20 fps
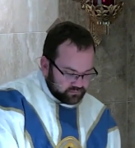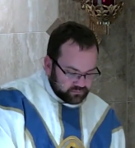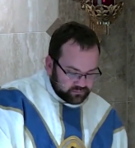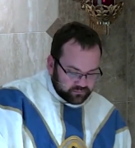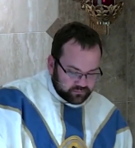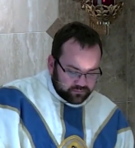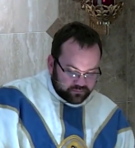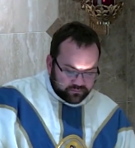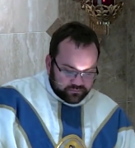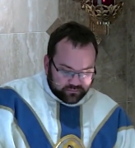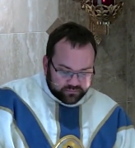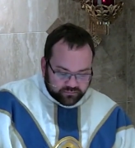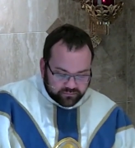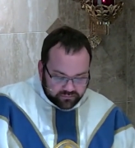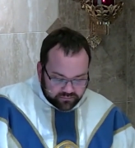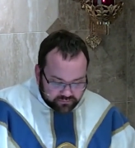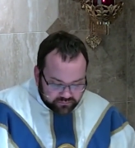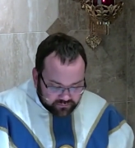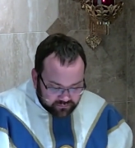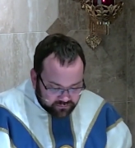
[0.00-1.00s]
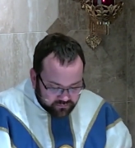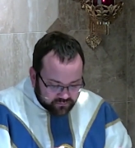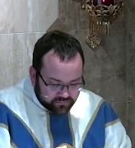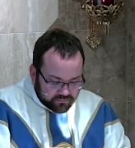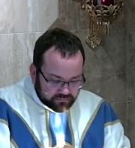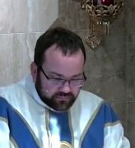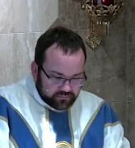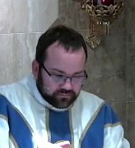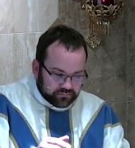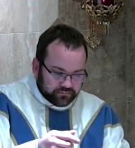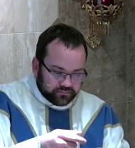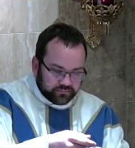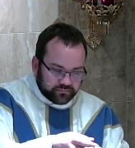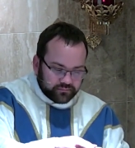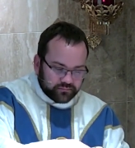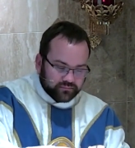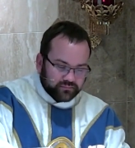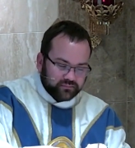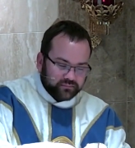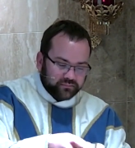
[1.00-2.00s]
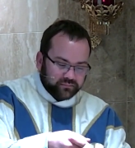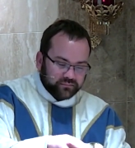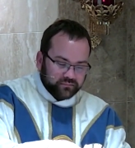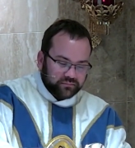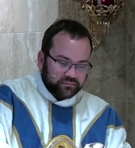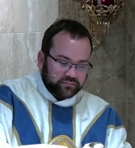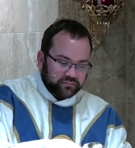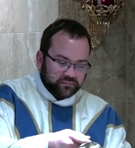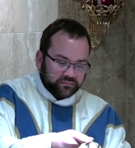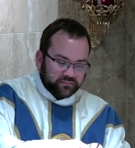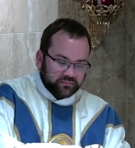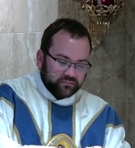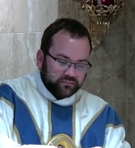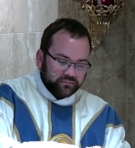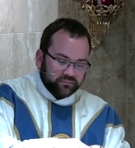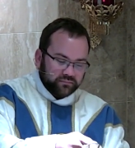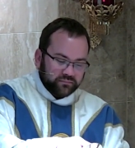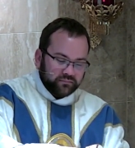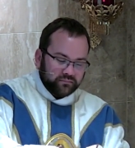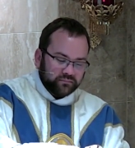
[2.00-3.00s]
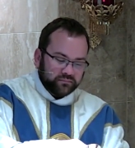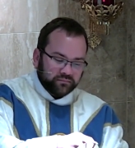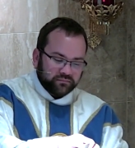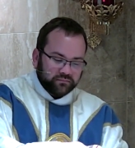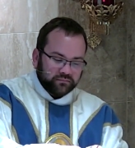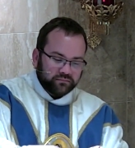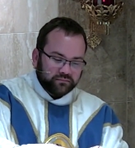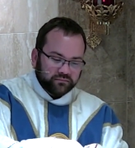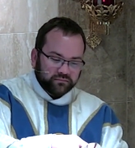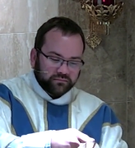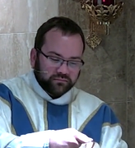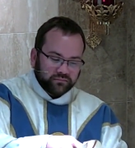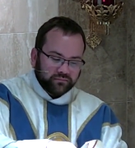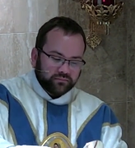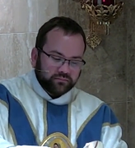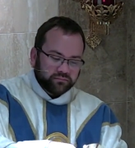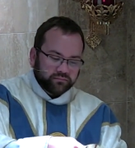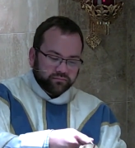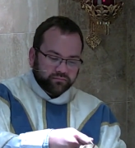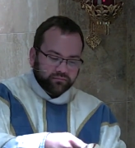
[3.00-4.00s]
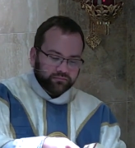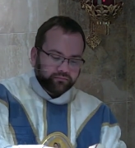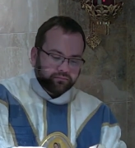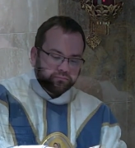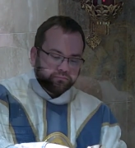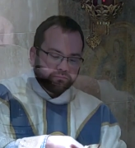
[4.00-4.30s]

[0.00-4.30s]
No one is speaking in this clip.